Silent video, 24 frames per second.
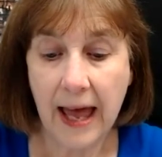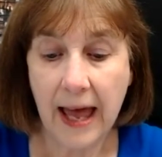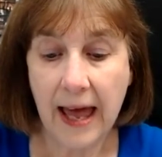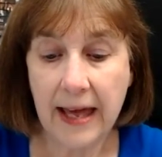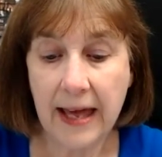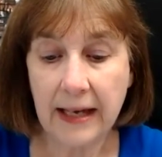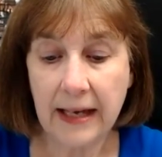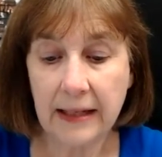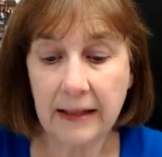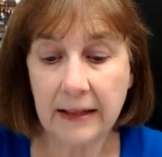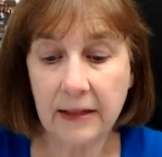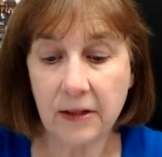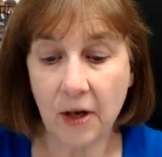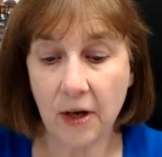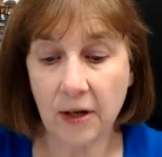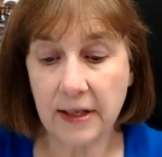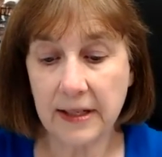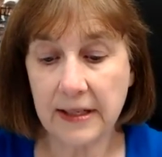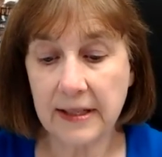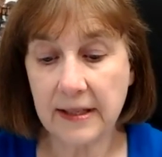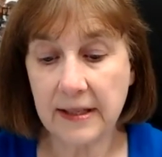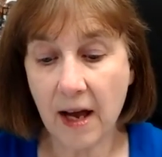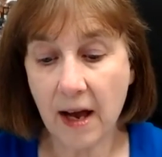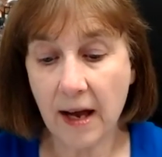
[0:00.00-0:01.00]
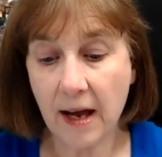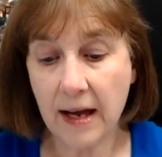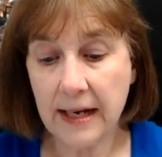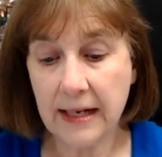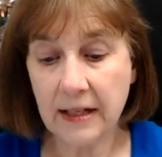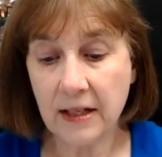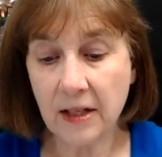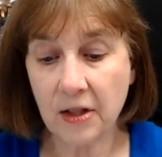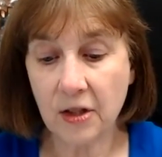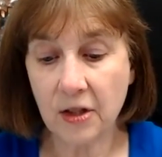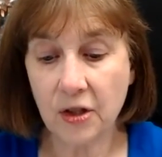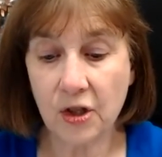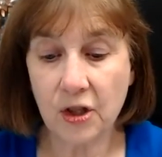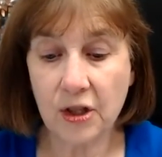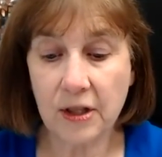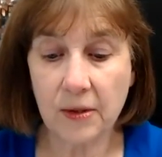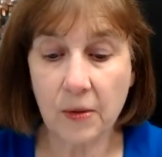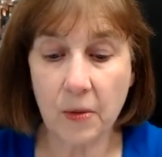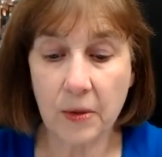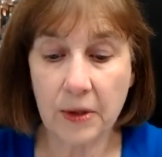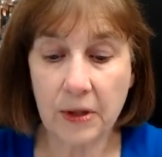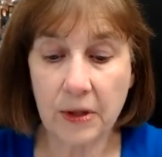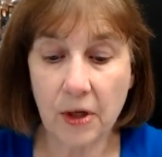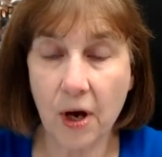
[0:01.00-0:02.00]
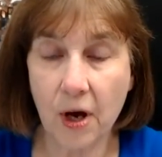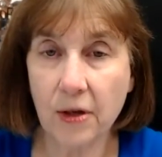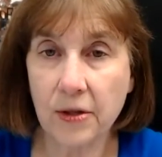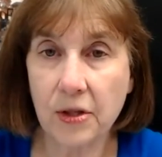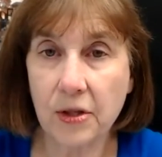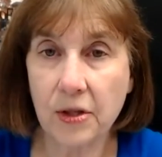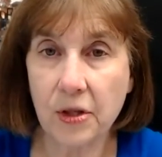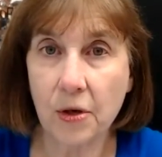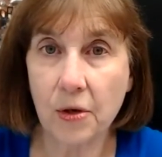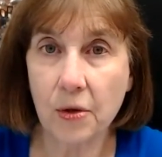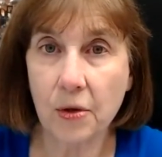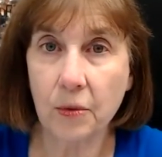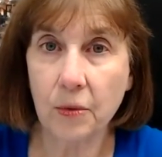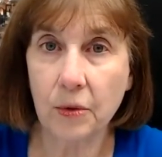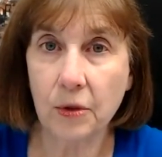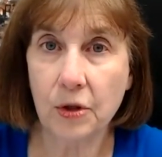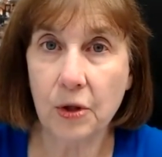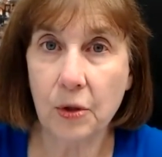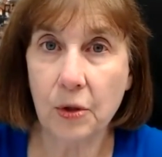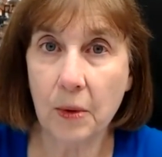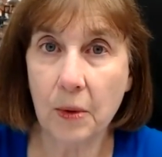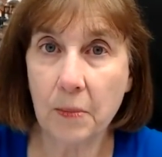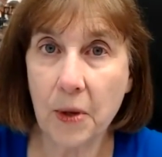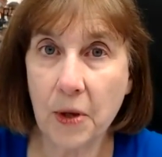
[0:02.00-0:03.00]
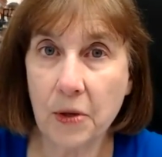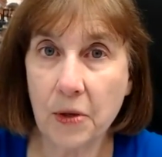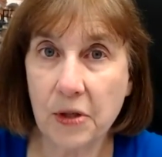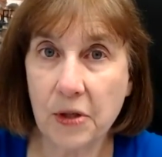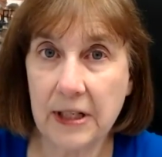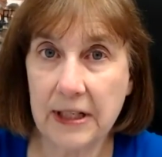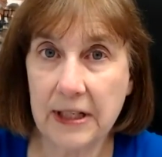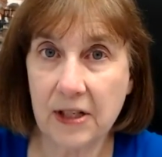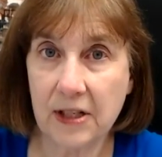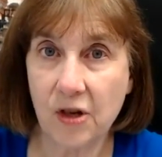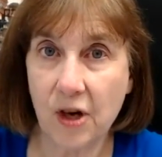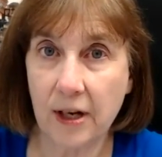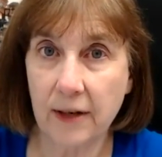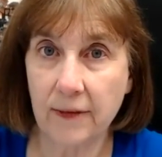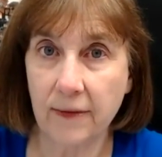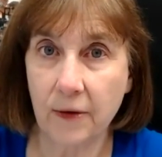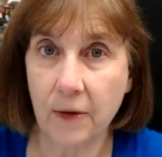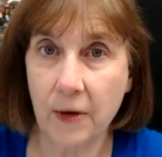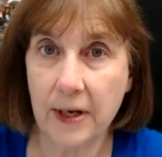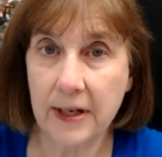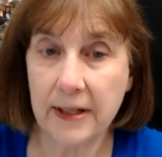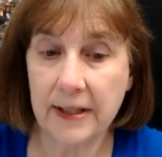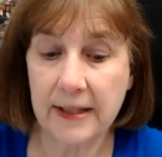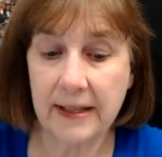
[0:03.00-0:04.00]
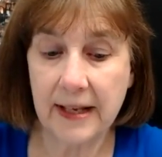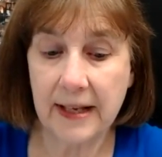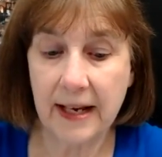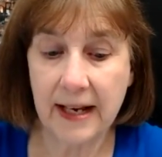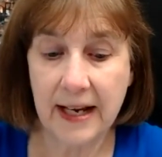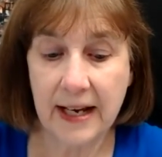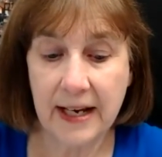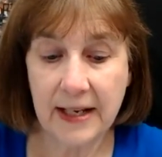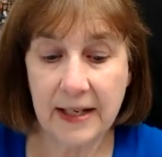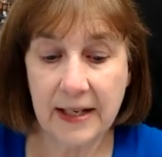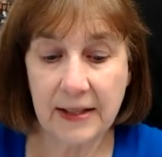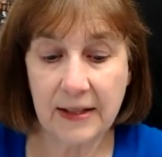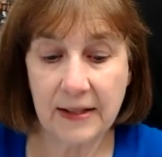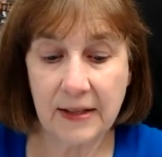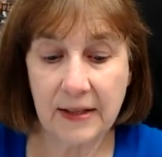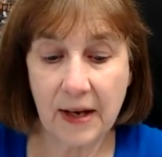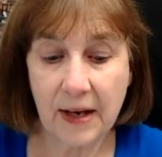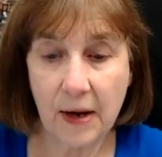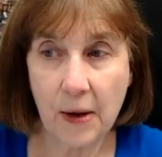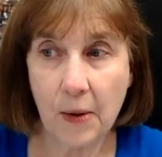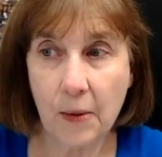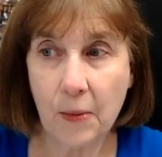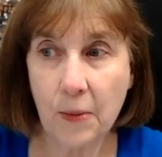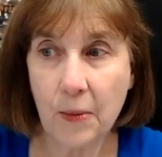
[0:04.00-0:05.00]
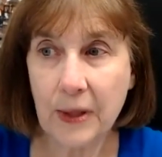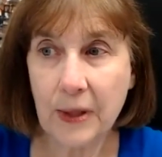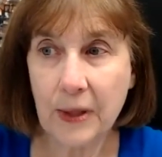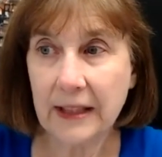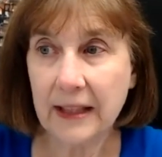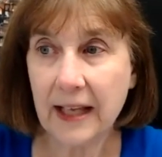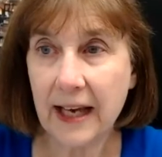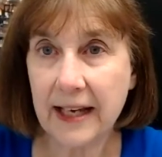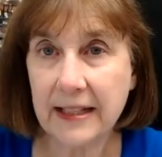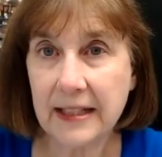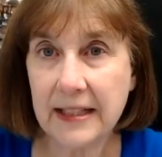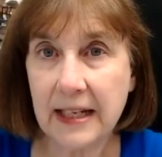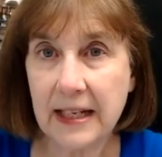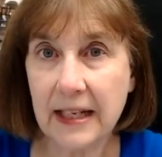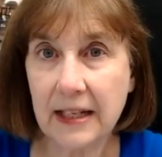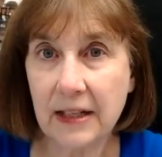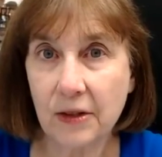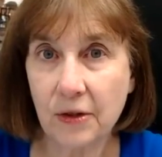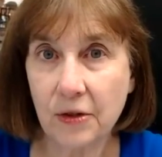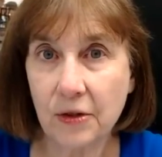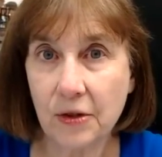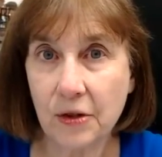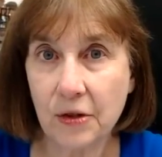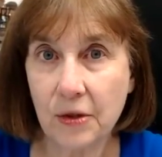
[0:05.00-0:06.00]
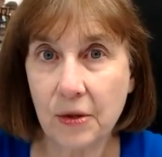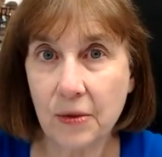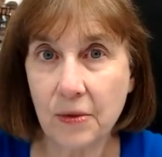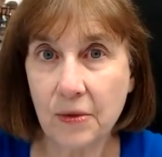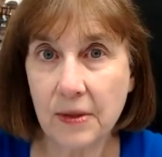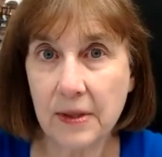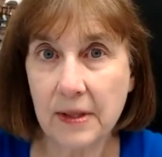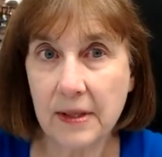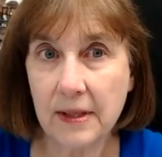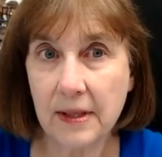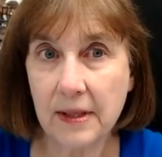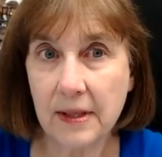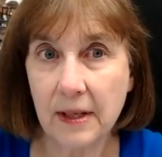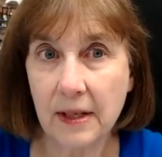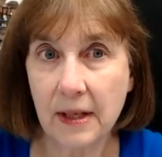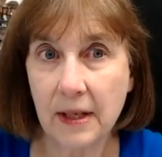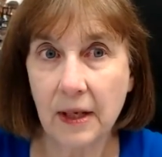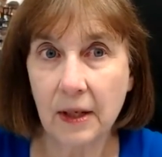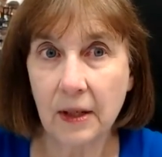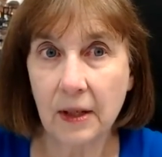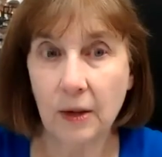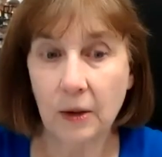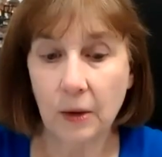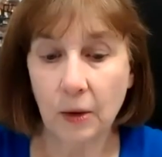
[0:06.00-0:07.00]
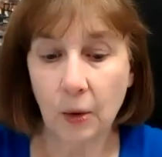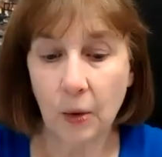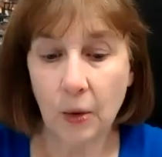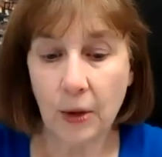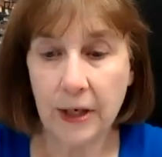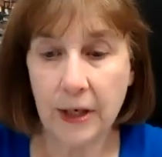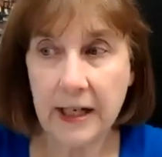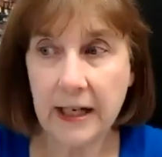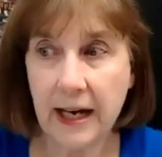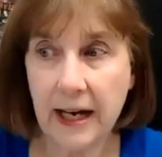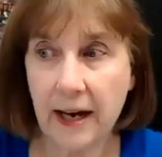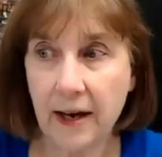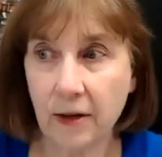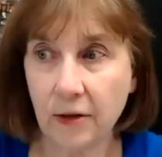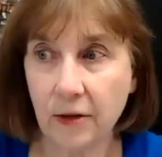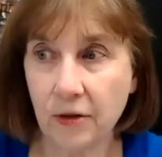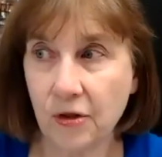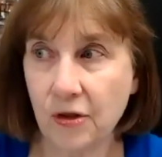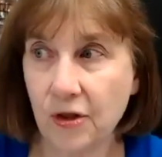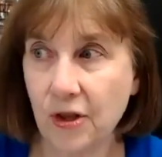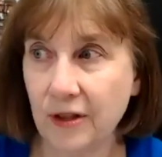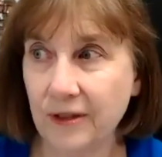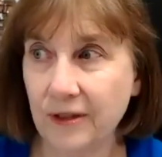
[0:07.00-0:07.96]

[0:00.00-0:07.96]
And on a side, she's going to also do a protein shake for us. So we'd like to introduce Lori Kelch.